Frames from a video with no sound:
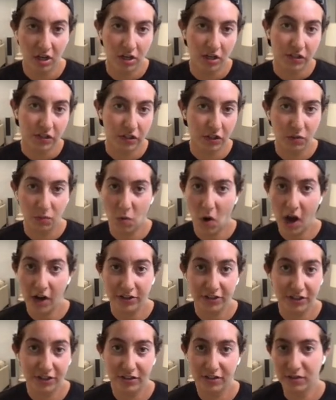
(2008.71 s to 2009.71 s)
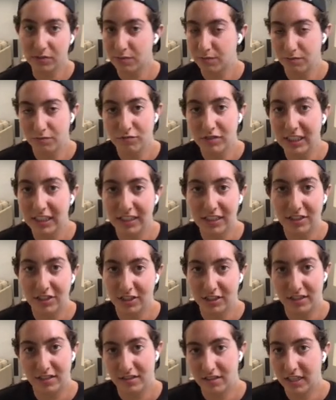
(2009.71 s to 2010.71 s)
So the watcher is really
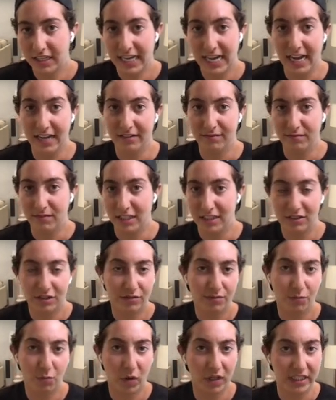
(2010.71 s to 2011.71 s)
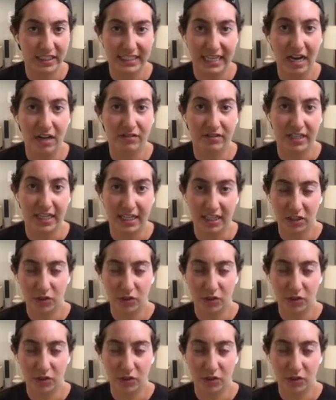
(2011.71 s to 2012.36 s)
just, again, it's what it sounds like.